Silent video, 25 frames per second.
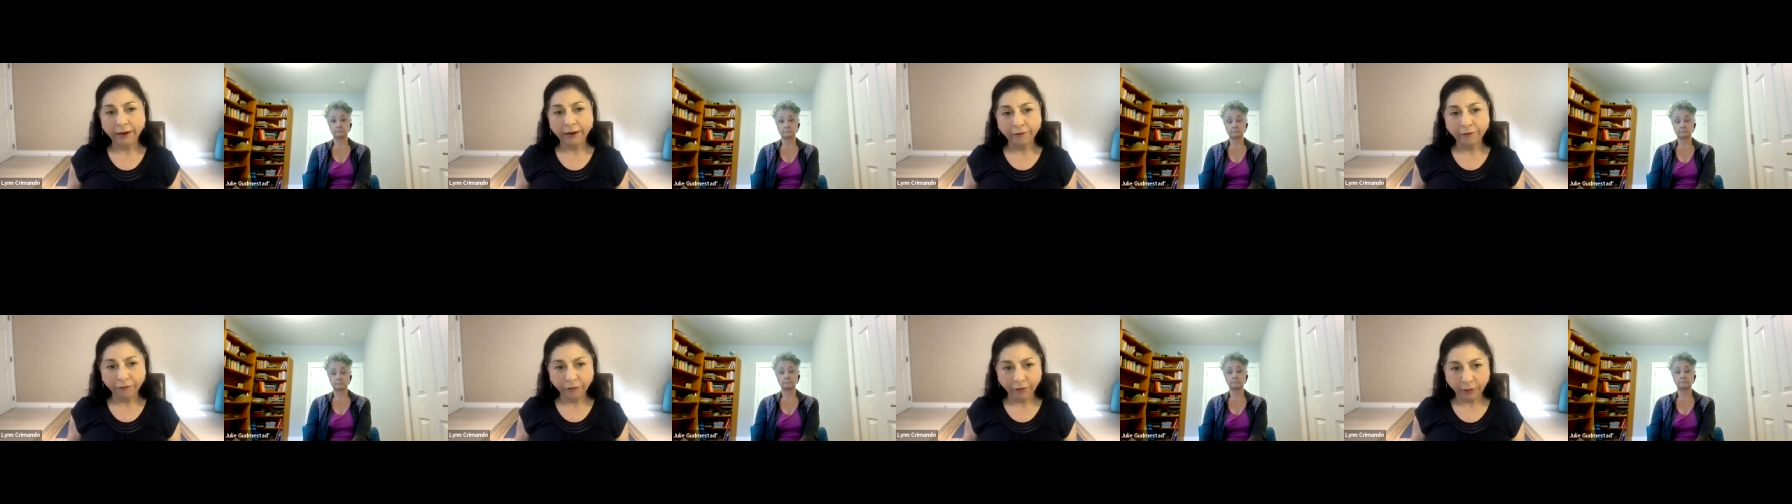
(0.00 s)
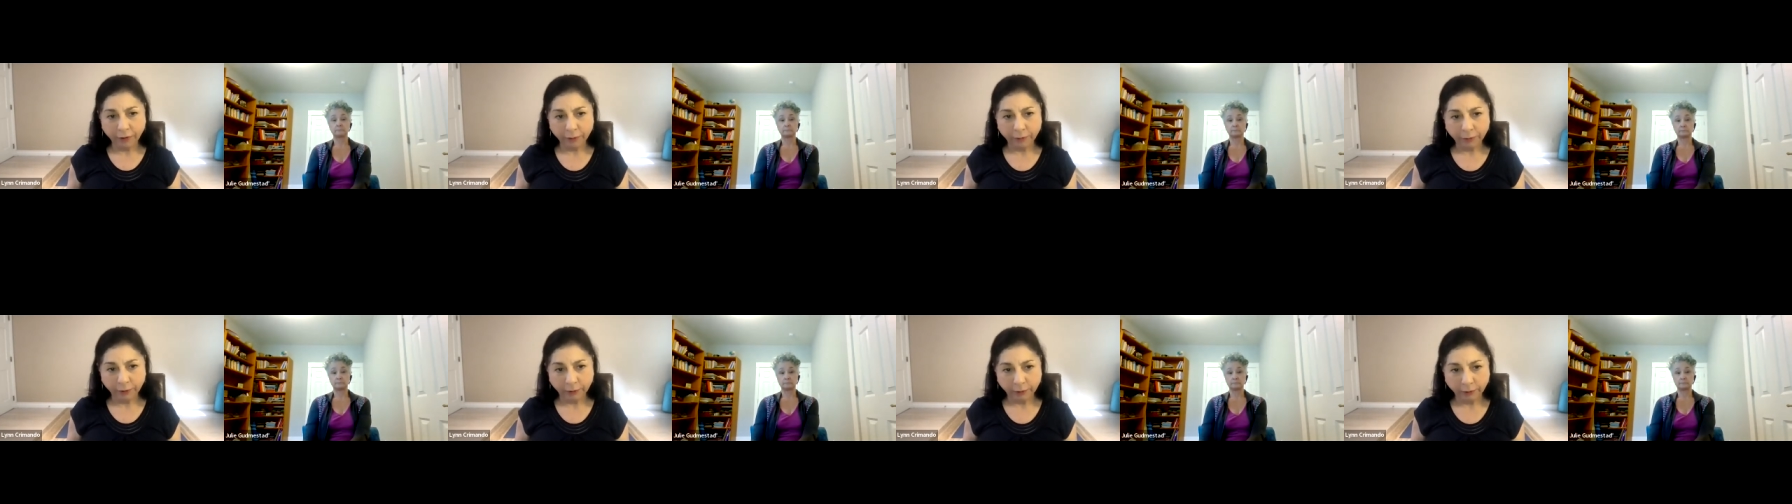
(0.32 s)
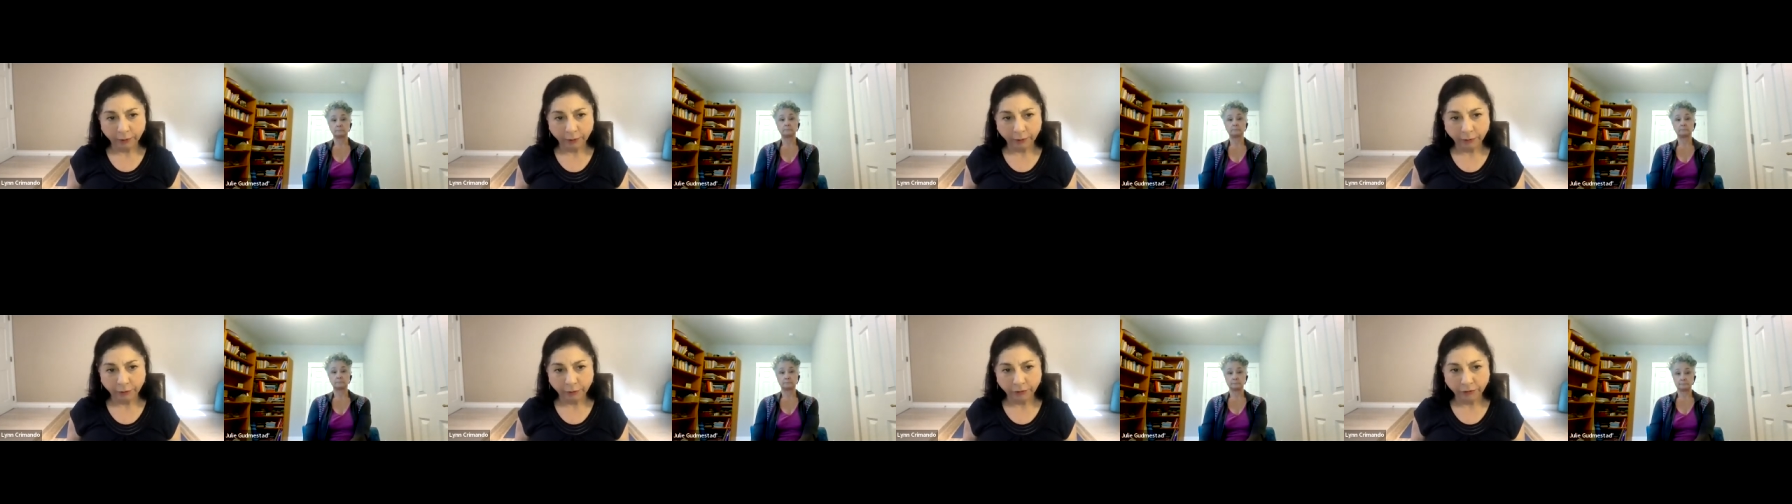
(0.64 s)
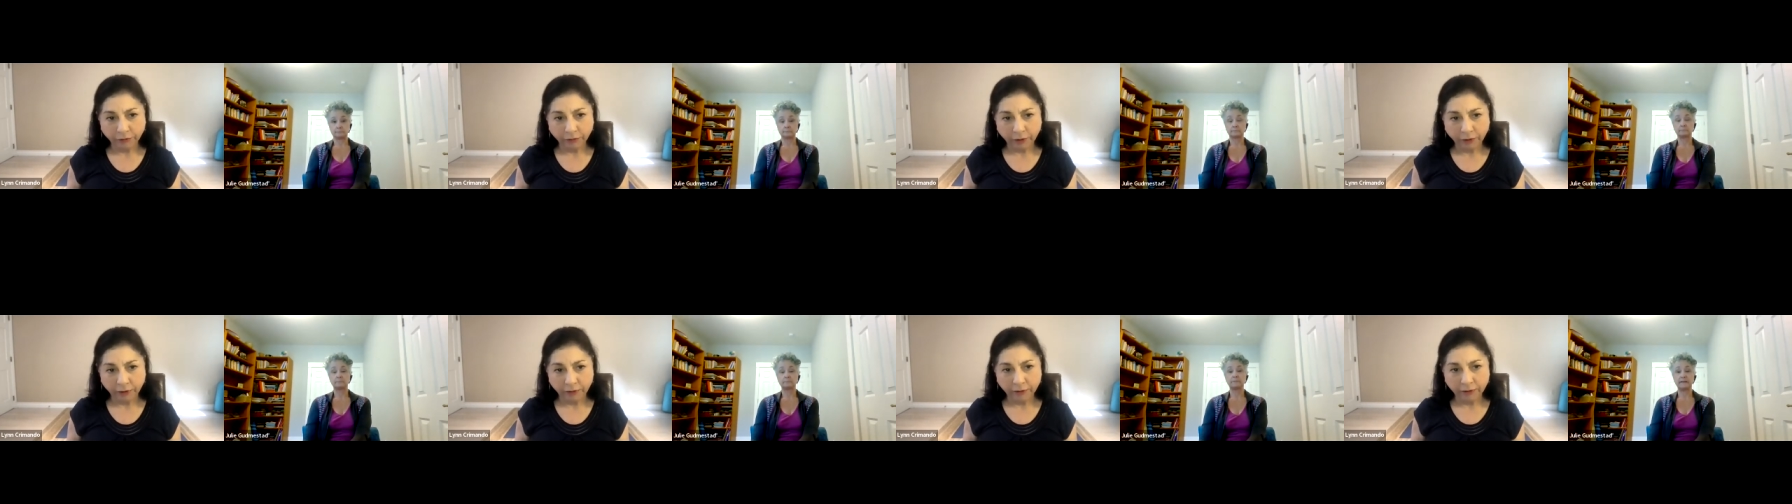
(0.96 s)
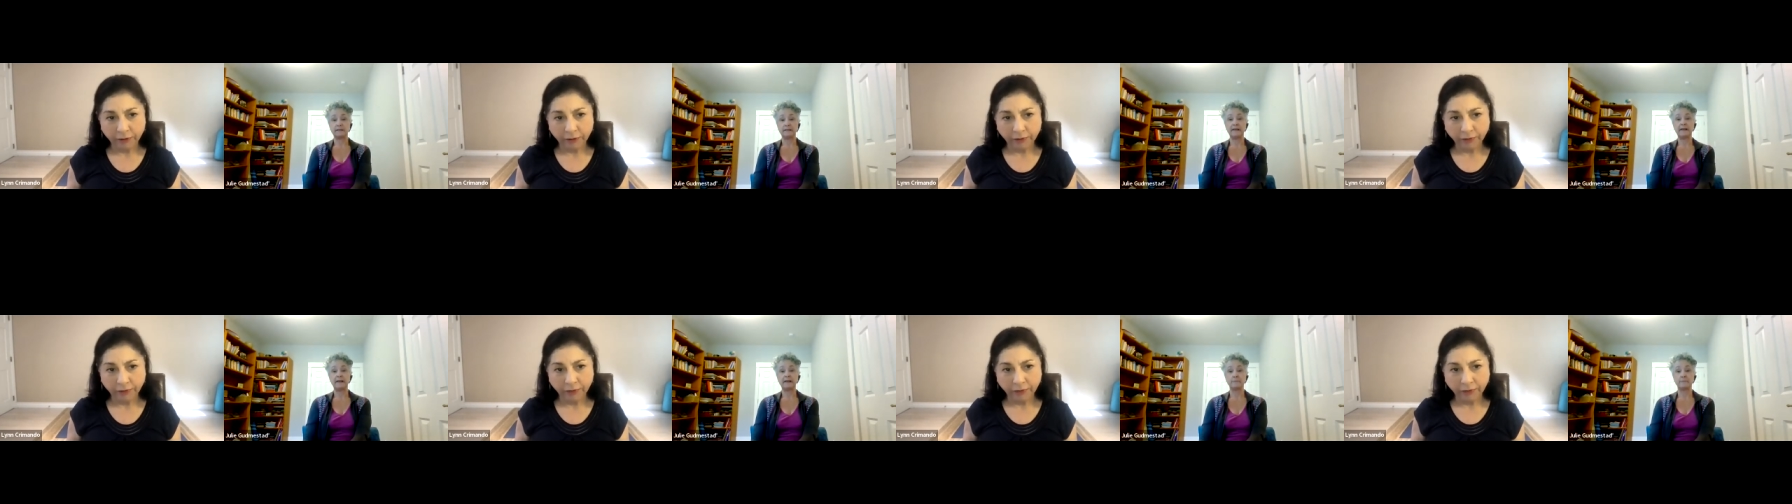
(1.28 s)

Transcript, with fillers: every pose, aren't